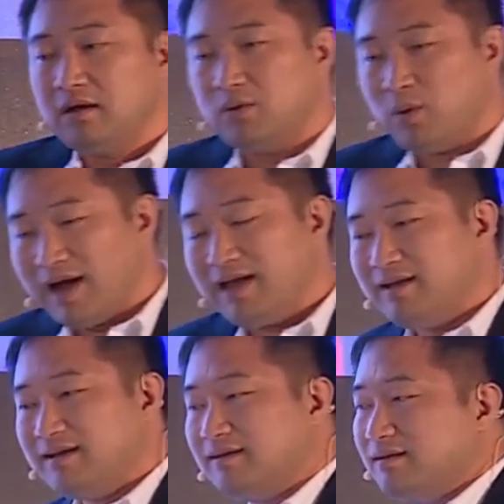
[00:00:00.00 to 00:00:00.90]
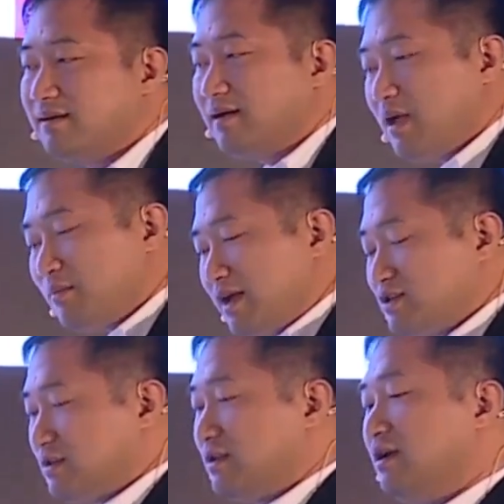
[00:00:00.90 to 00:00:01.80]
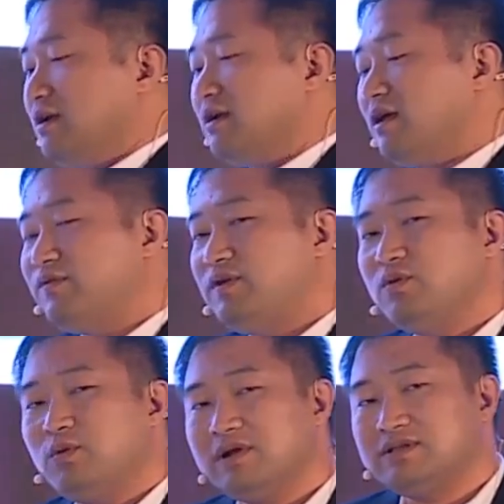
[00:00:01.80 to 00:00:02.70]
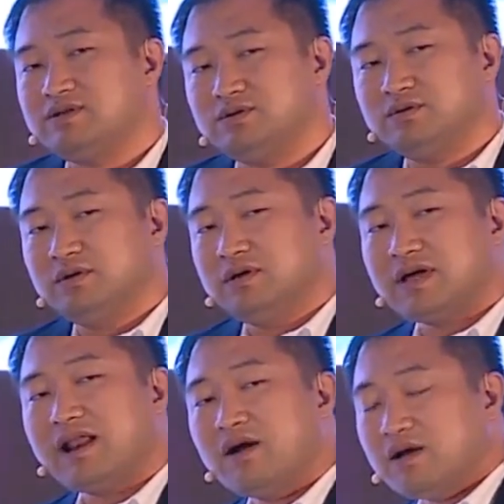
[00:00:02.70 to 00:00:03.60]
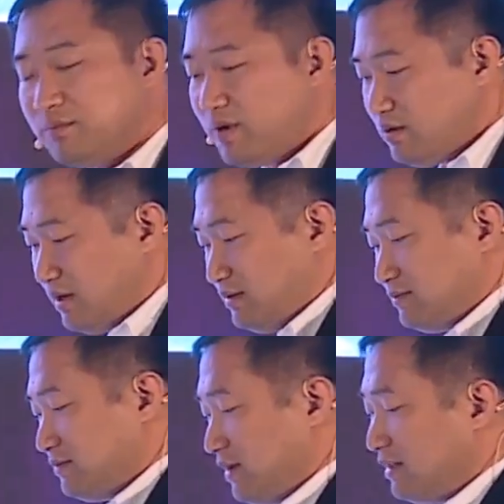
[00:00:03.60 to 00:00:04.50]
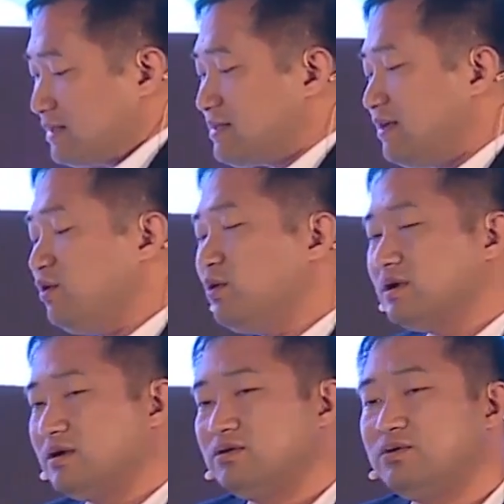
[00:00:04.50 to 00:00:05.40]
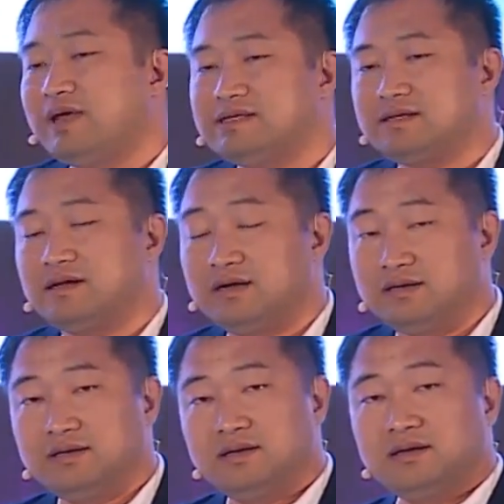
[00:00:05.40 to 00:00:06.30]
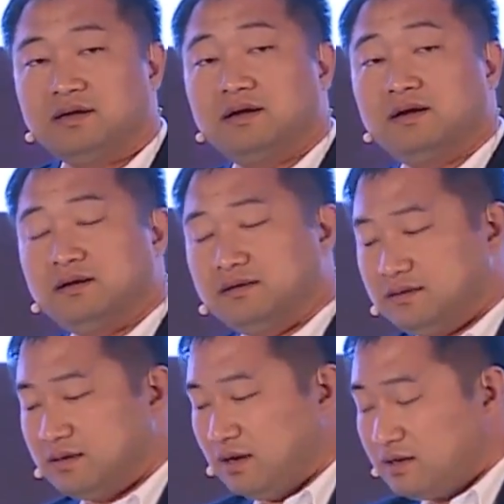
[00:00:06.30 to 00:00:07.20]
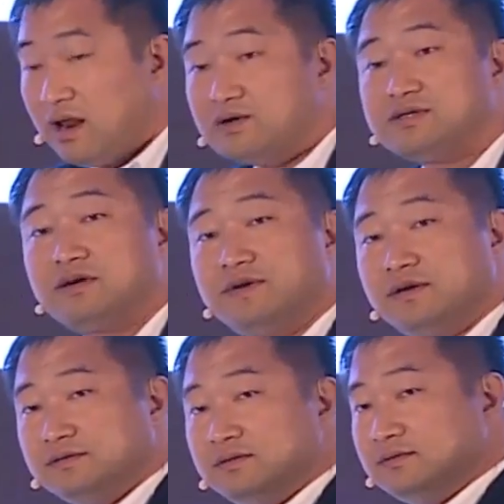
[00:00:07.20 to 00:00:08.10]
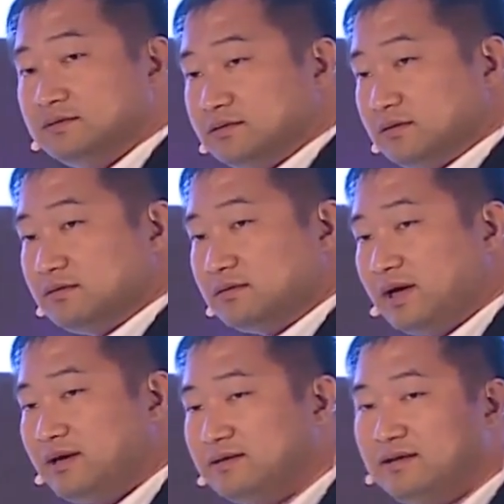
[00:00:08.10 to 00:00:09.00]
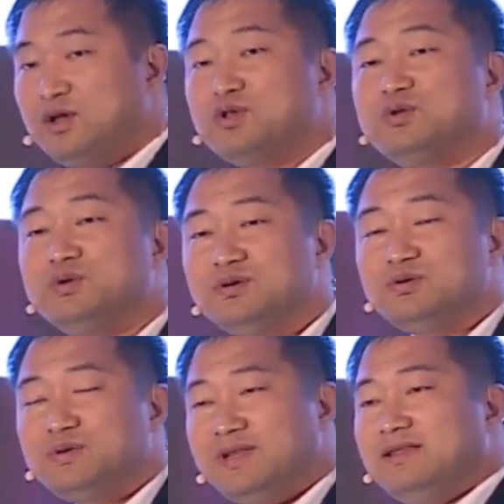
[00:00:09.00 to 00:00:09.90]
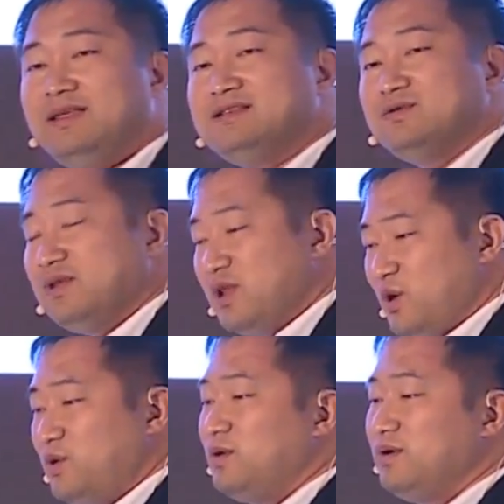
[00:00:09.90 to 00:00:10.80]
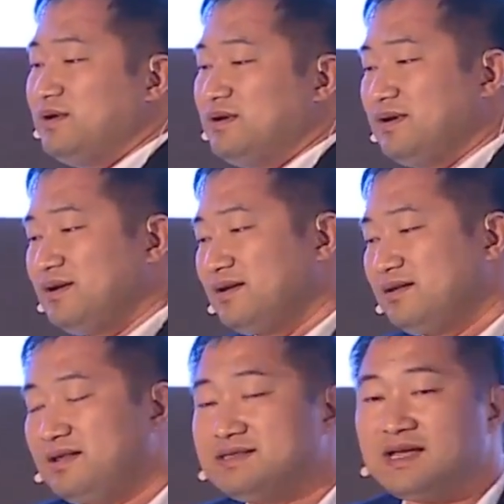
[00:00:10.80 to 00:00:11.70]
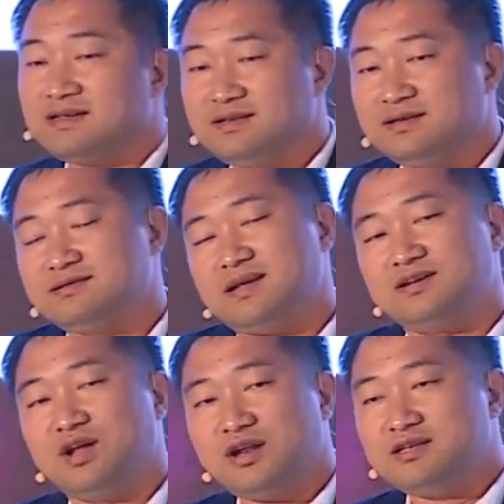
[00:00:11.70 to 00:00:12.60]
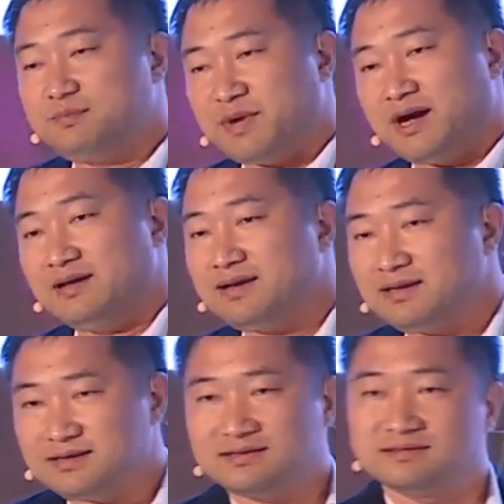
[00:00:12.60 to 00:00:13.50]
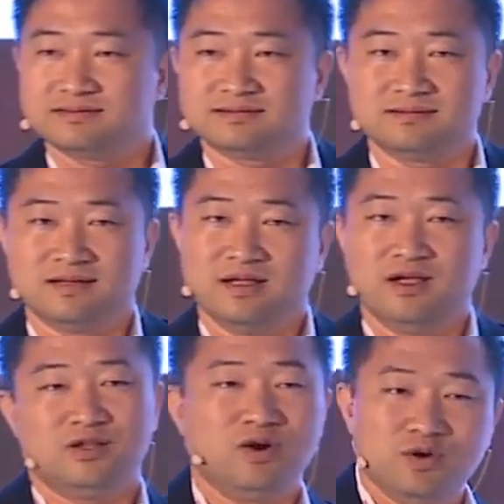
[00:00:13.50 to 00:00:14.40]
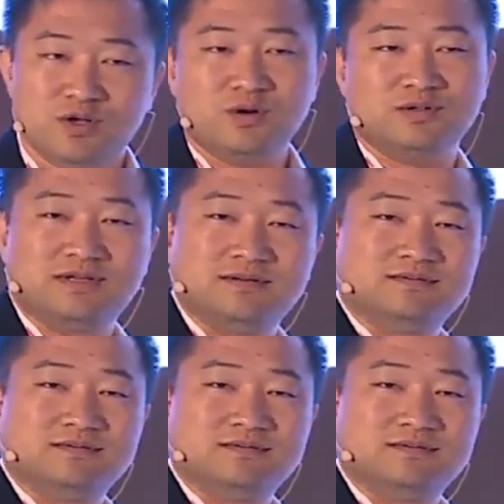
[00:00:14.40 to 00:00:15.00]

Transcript: Why? Imagine if you want to do cloud computing. Let's say you want to rent a cloud server, right? Do you really need to know the technology behind that? No, you don't.